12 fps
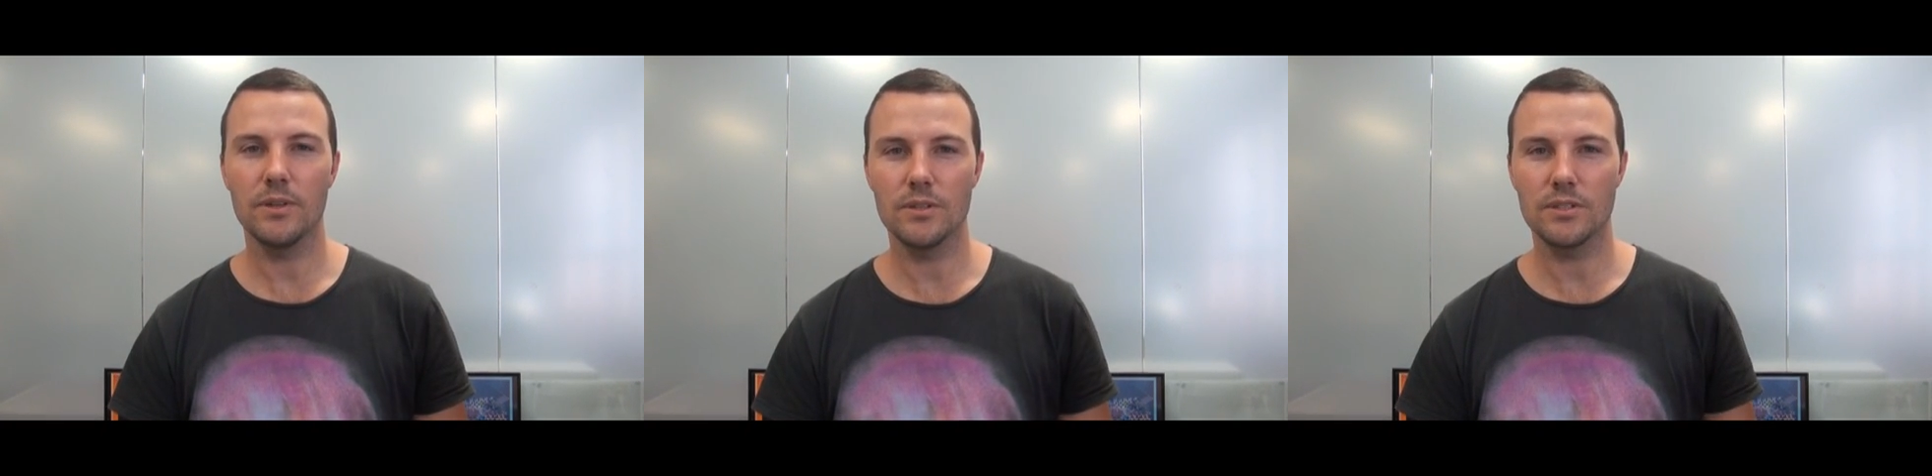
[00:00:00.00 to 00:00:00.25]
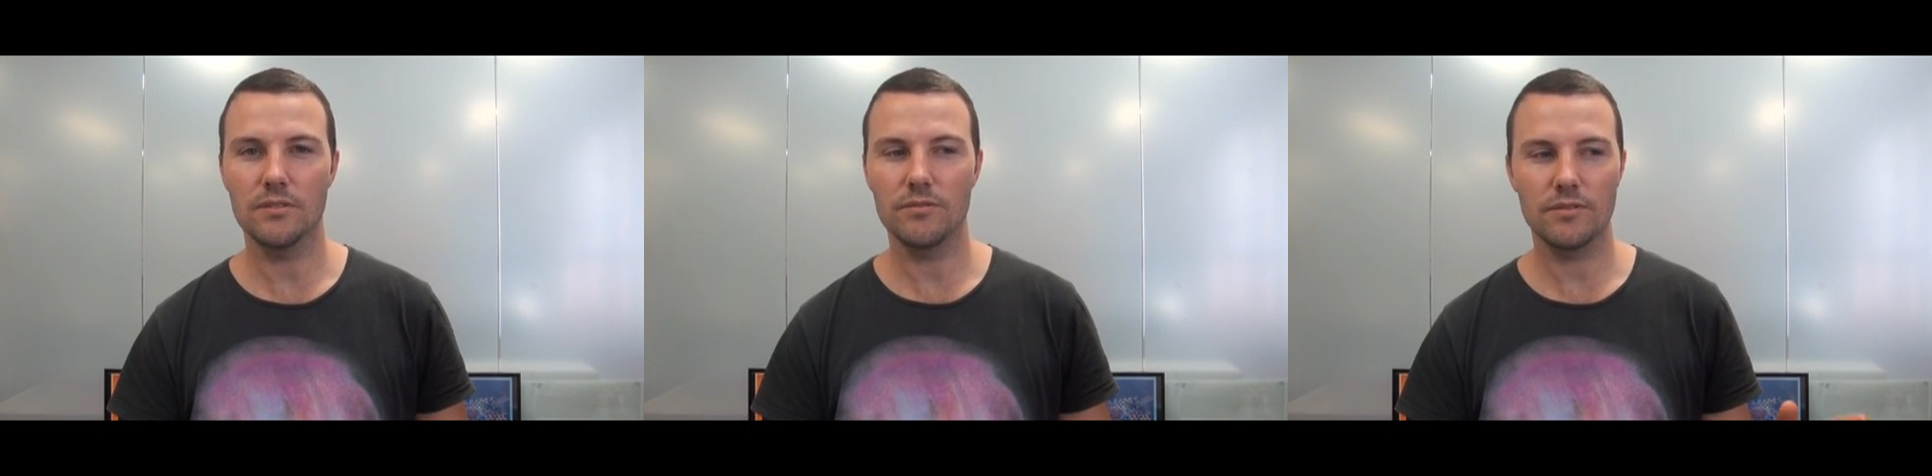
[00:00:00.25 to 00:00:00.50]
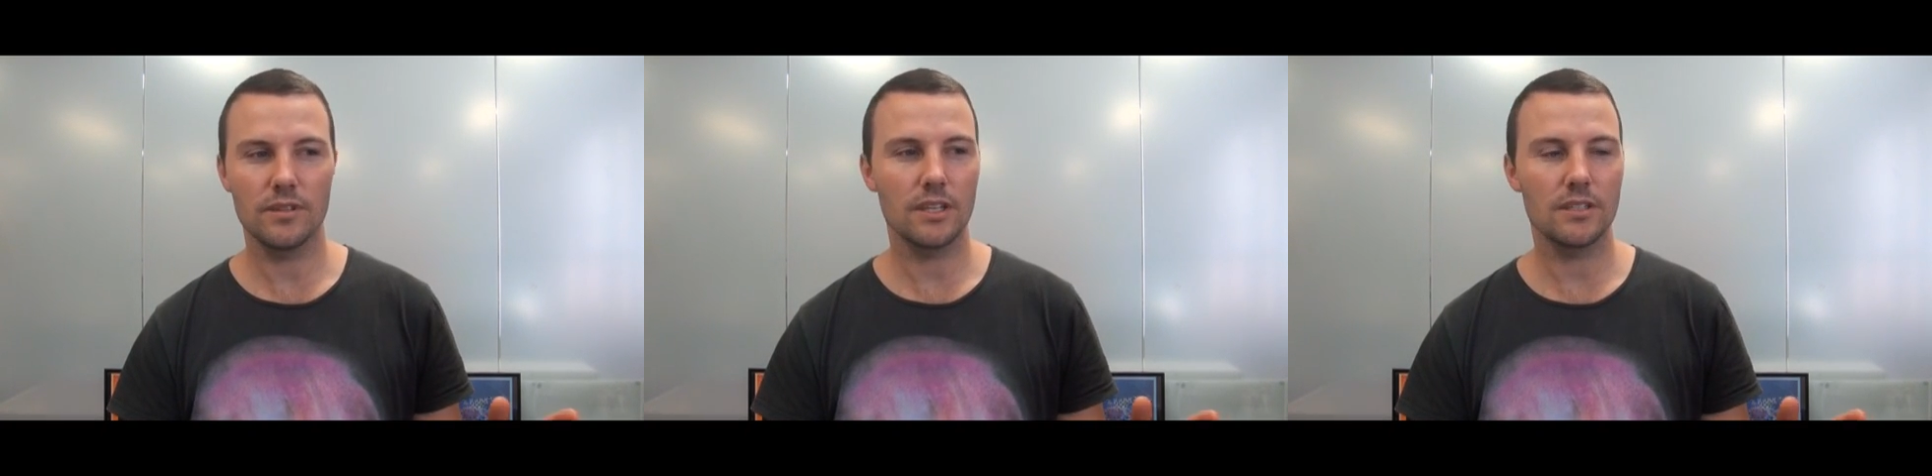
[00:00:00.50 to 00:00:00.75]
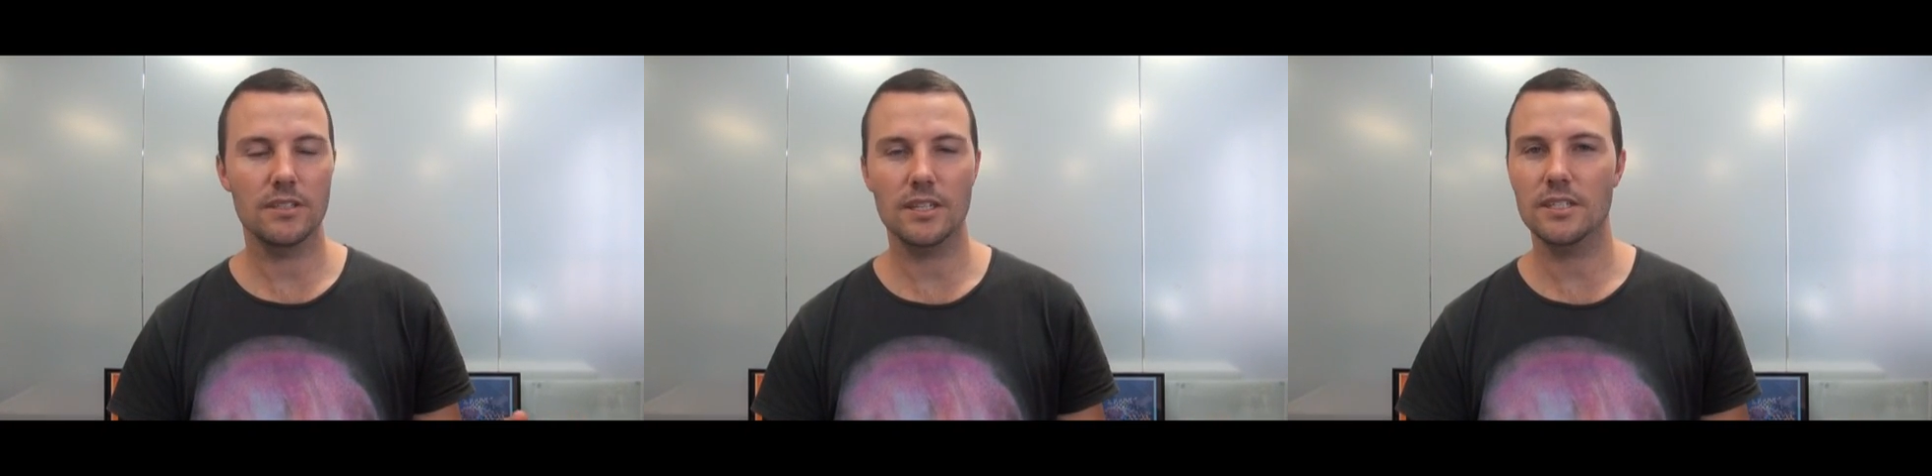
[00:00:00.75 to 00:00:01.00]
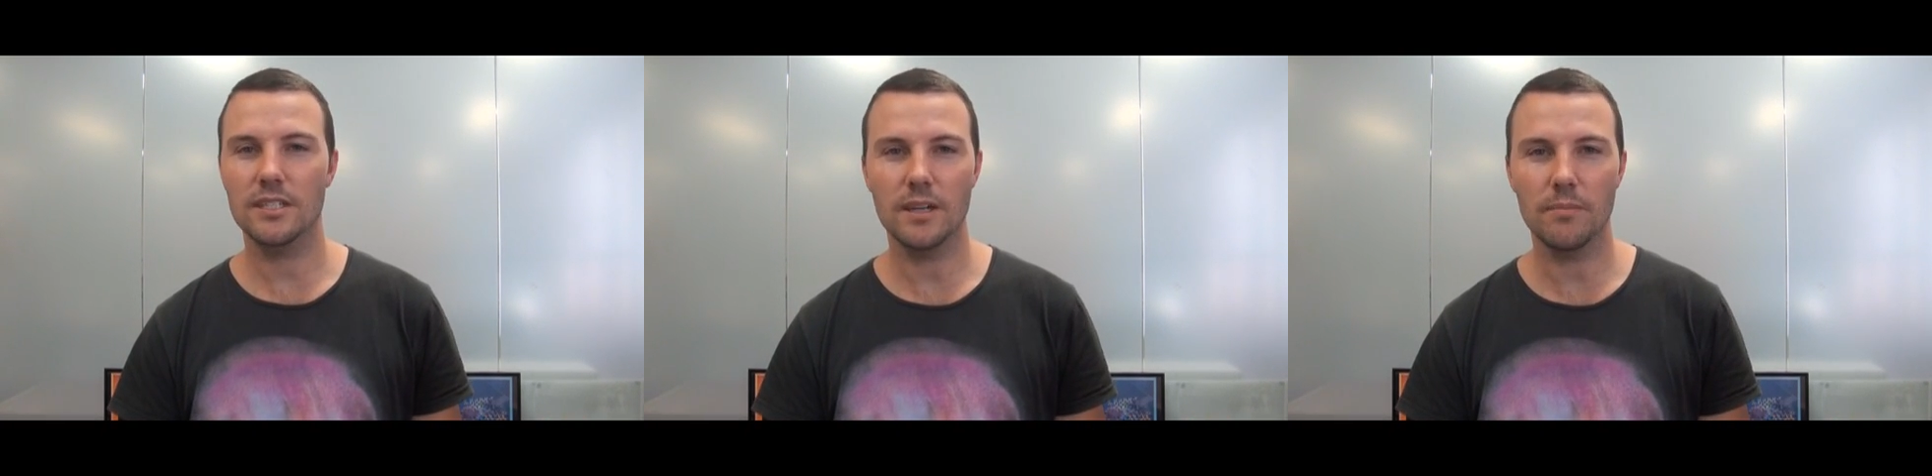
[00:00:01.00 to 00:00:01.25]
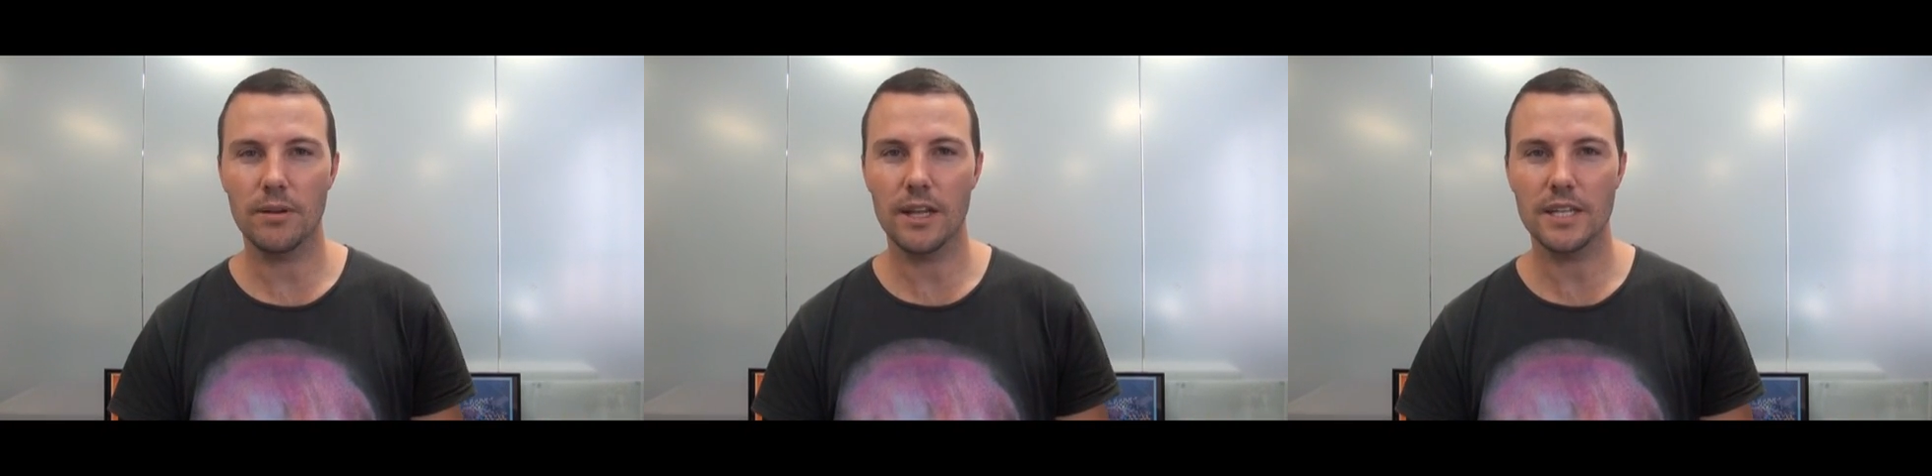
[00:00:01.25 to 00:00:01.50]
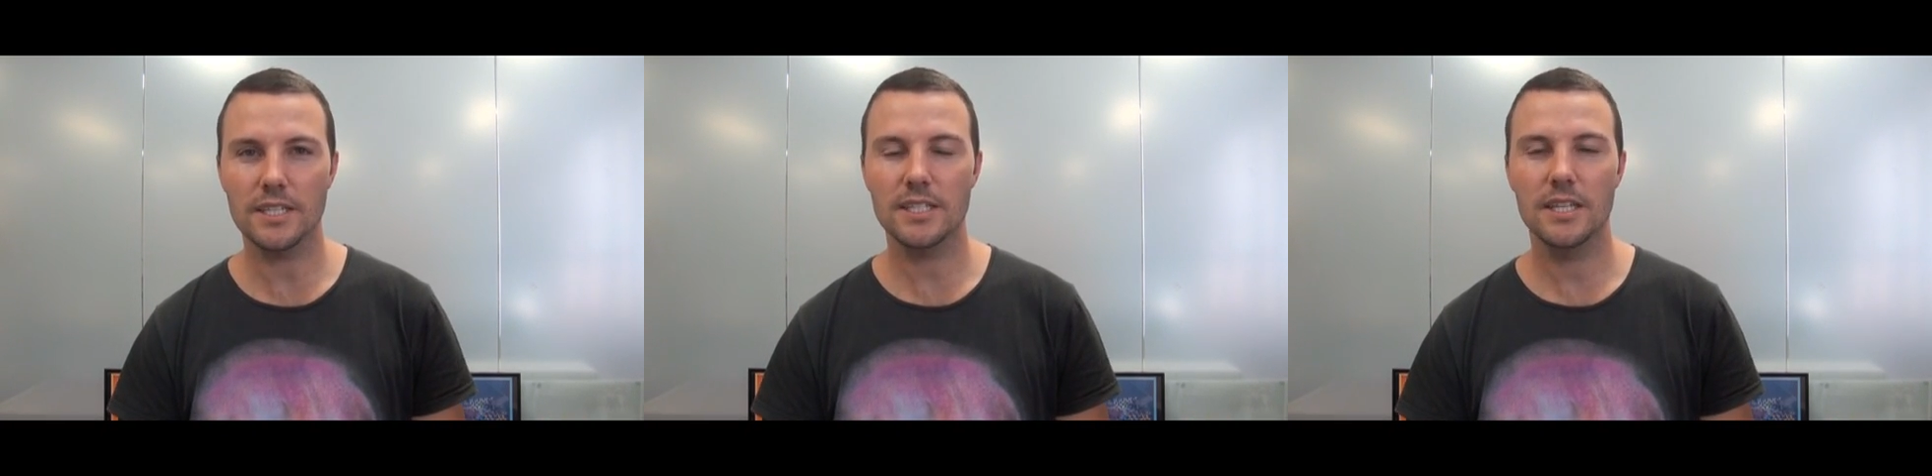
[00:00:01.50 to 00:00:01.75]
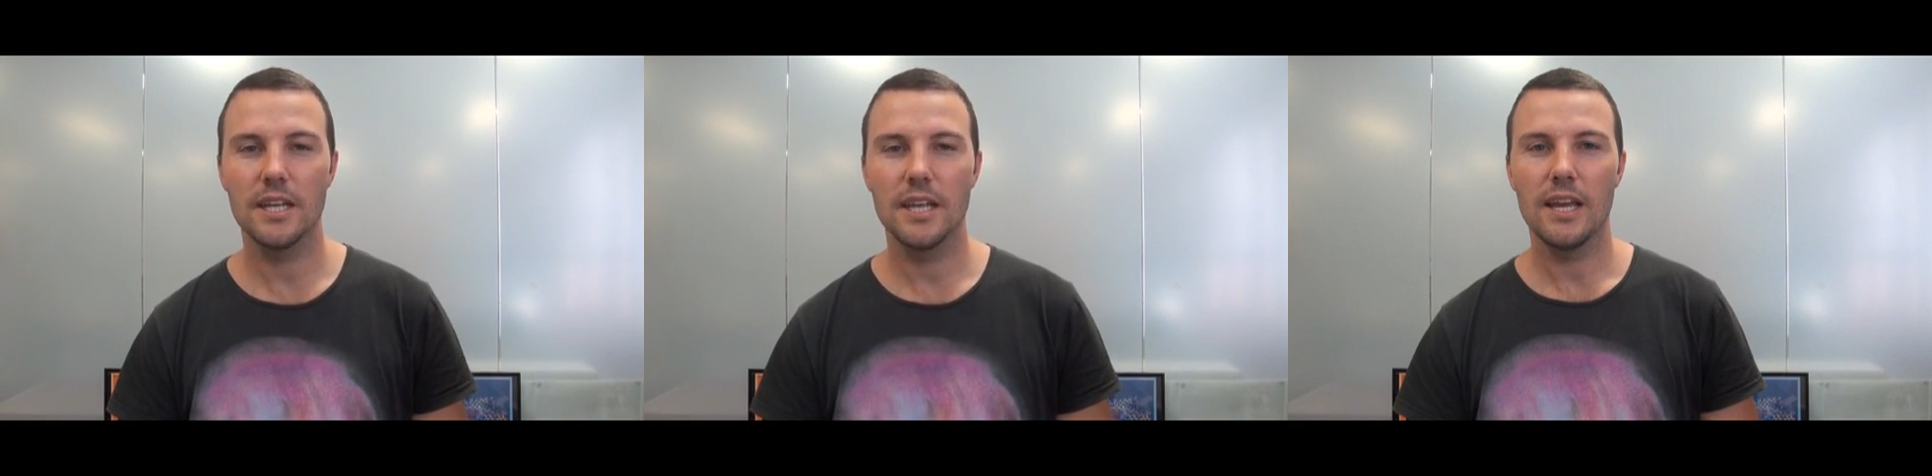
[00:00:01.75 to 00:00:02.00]
who's sort of, I think it's 16 and
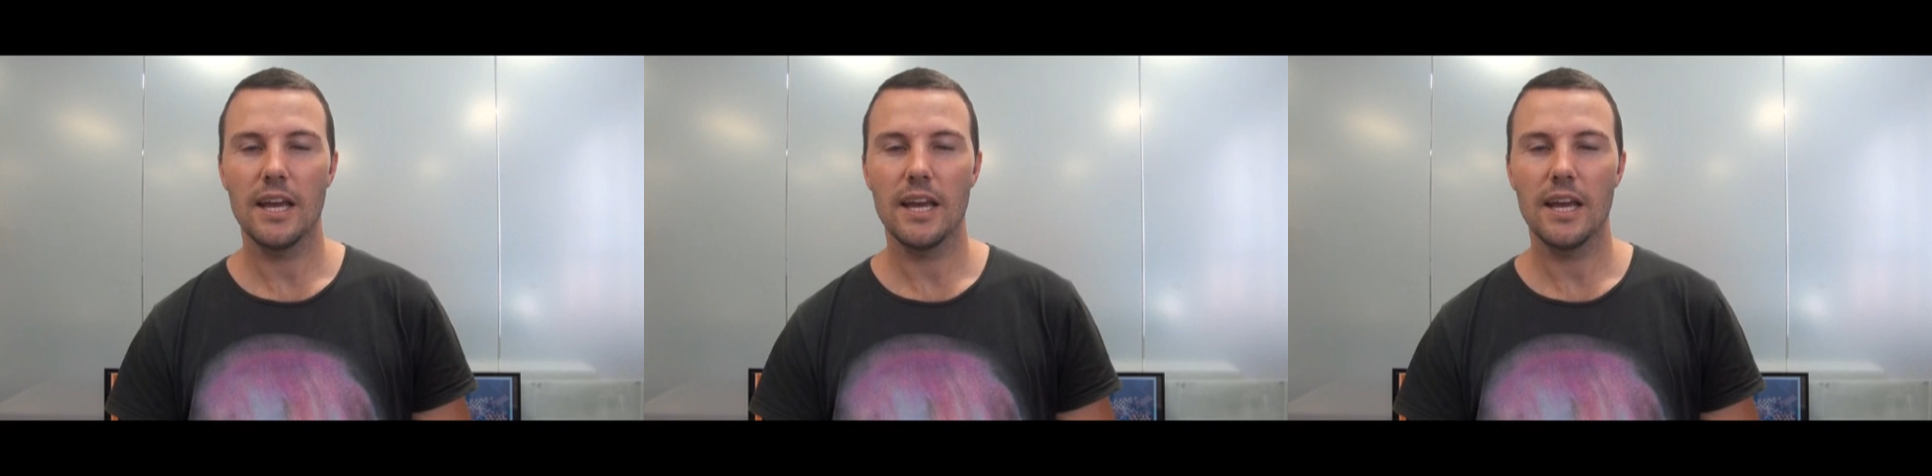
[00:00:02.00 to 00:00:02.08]
plus,